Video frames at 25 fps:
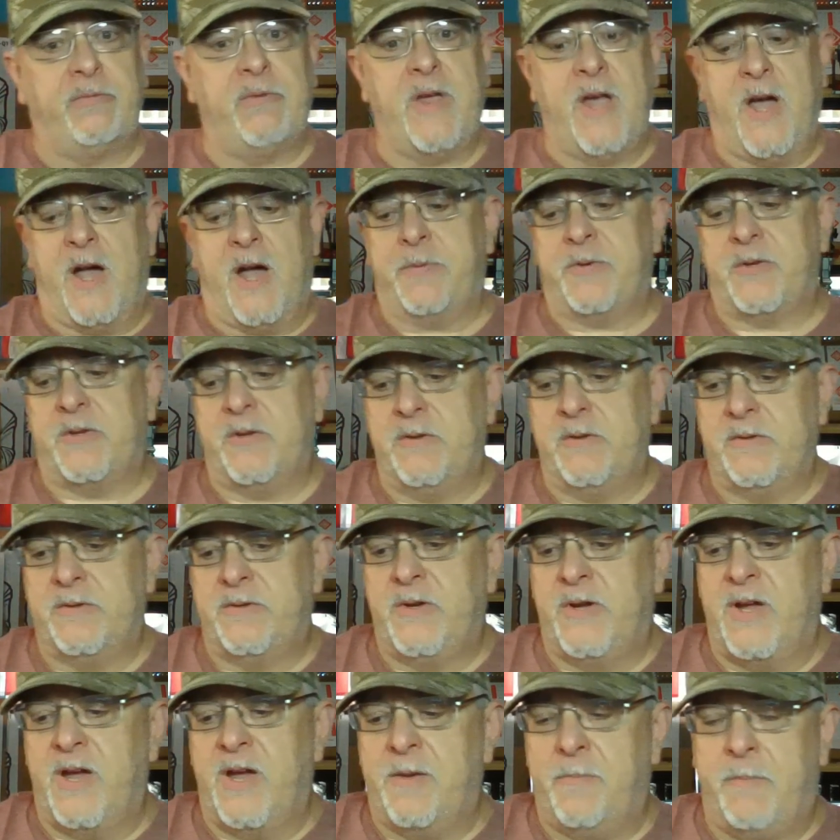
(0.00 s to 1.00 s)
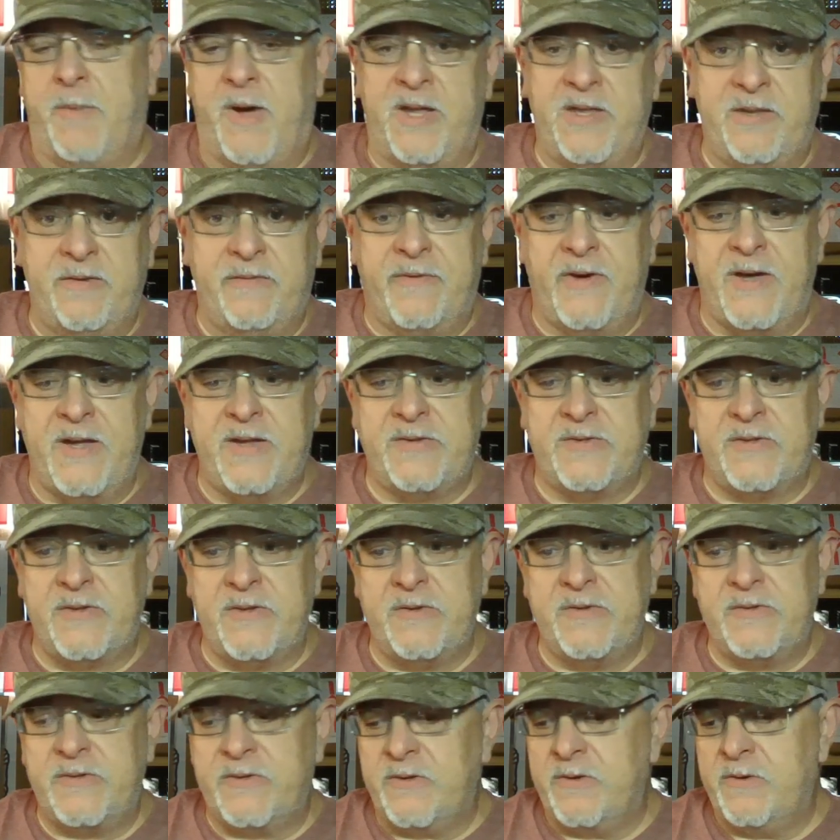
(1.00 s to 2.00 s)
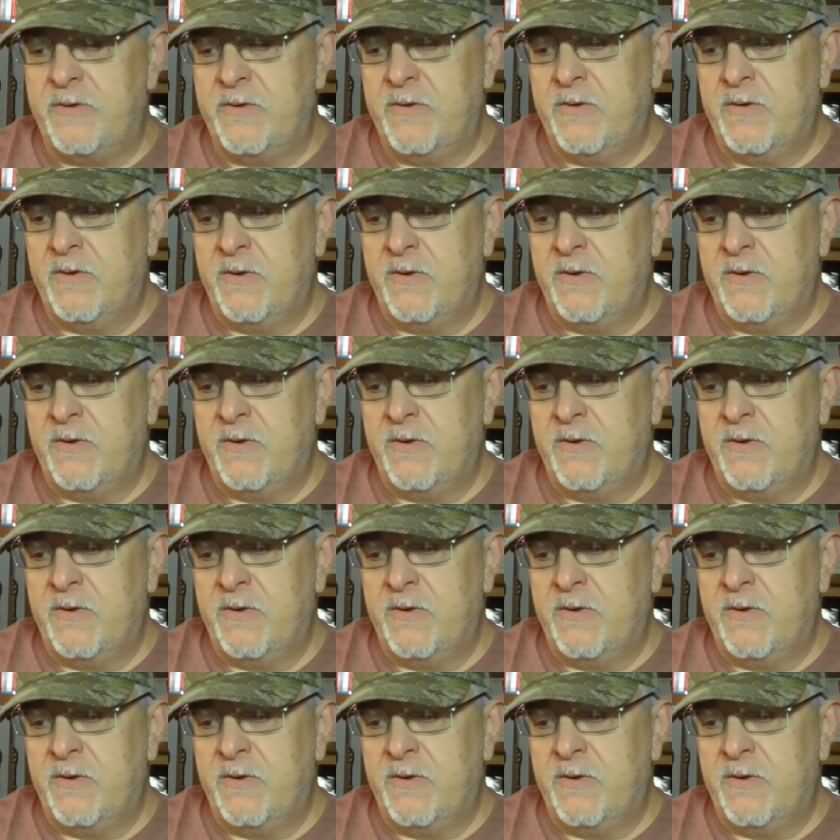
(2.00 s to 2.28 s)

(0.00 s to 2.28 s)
3 options. You got My Devices,